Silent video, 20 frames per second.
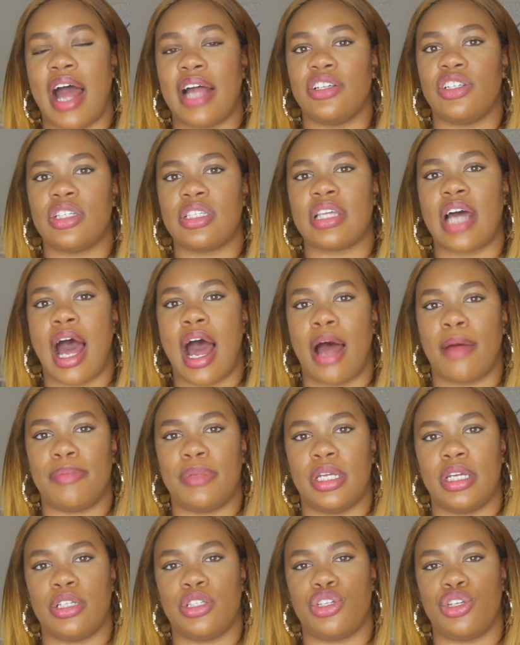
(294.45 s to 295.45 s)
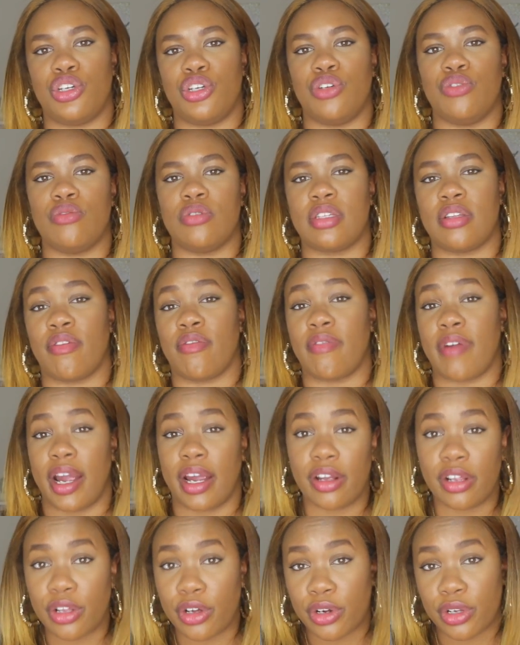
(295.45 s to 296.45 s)
I just opted to use the
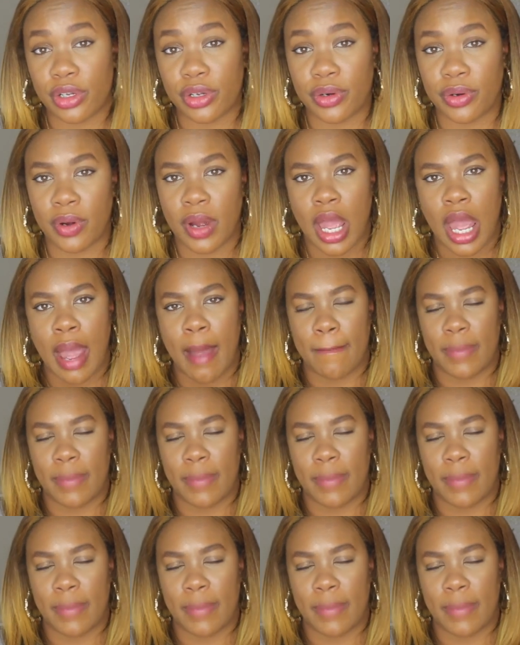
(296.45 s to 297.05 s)
regular glue